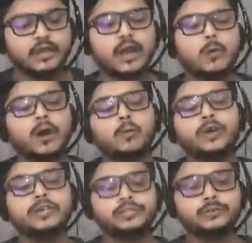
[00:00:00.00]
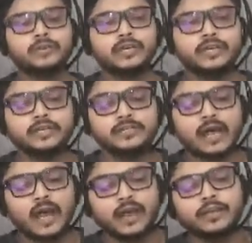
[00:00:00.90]
Now, what we do is,
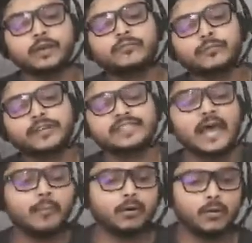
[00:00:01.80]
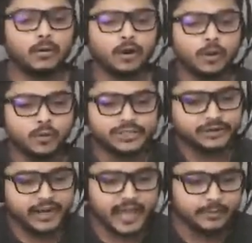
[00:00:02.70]
you know, for example,
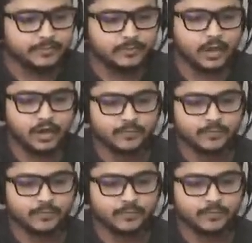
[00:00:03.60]
what's your name?